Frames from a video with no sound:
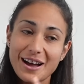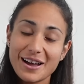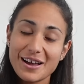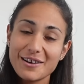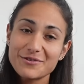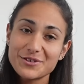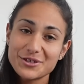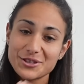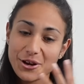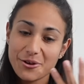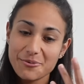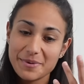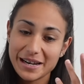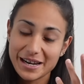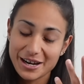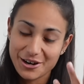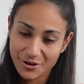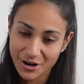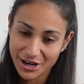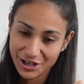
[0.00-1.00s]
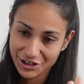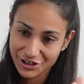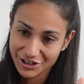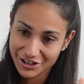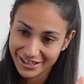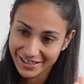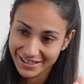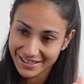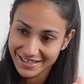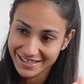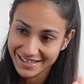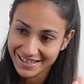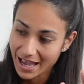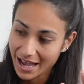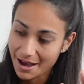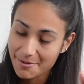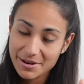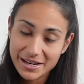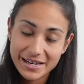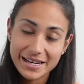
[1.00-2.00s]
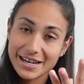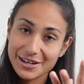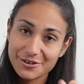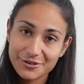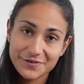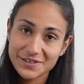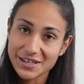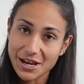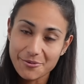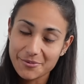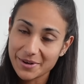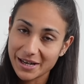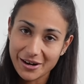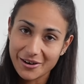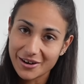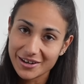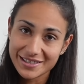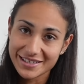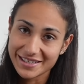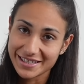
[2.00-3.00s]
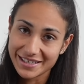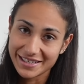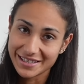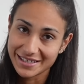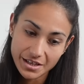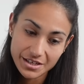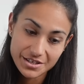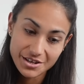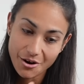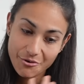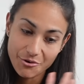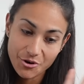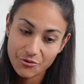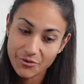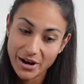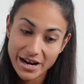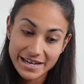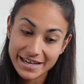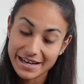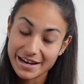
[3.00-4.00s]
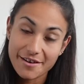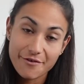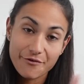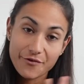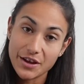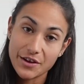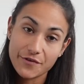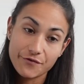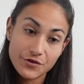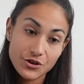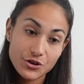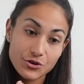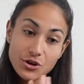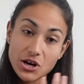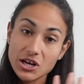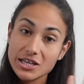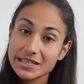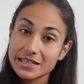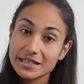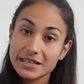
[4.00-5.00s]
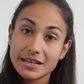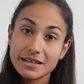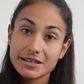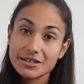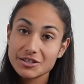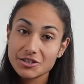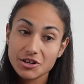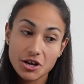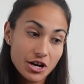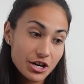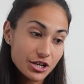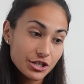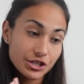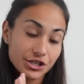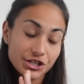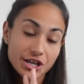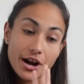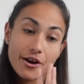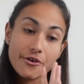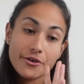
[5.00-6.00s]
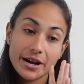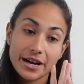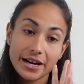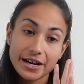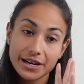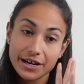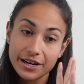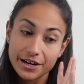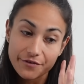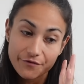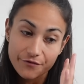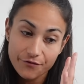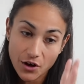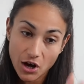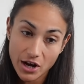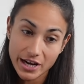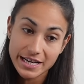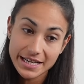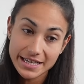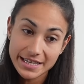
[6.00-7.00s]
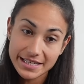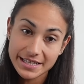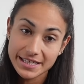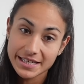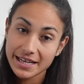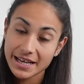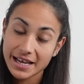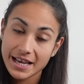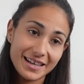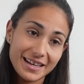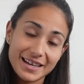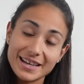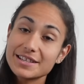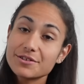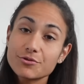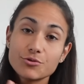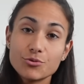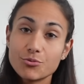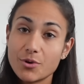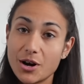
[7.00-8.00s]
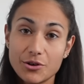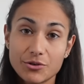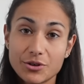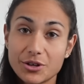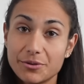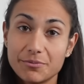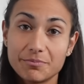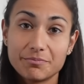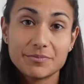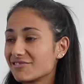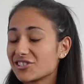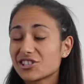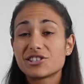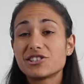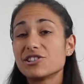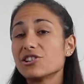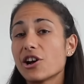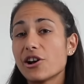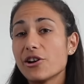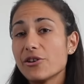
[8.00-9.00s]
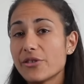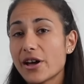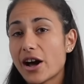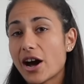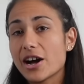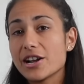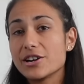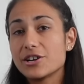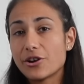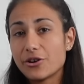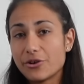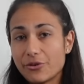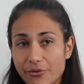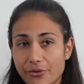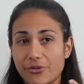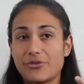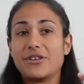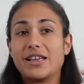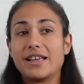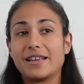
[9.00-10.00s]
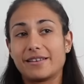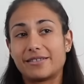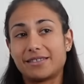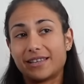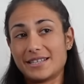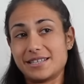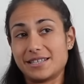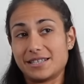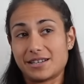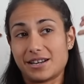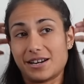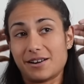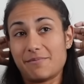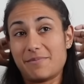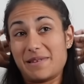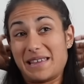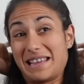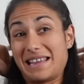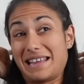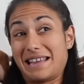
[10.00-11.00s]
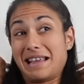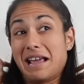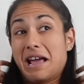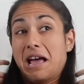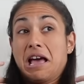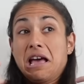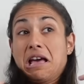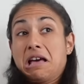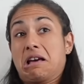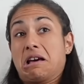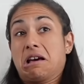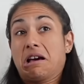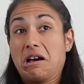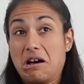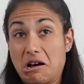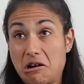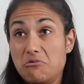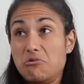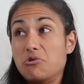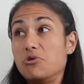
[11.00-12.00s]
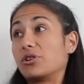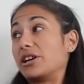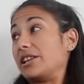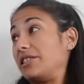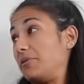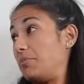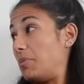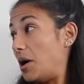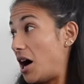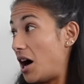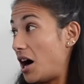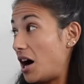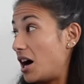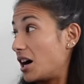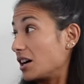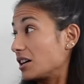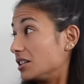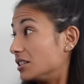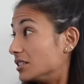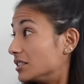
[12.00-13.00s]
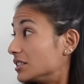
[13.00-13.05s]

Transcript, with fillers: I have so many questions. I'm in need of so many answers. So already, if, if you guys can start sharing advice, it is all welcome. Just know that I don't think this is gonna be a walk in the park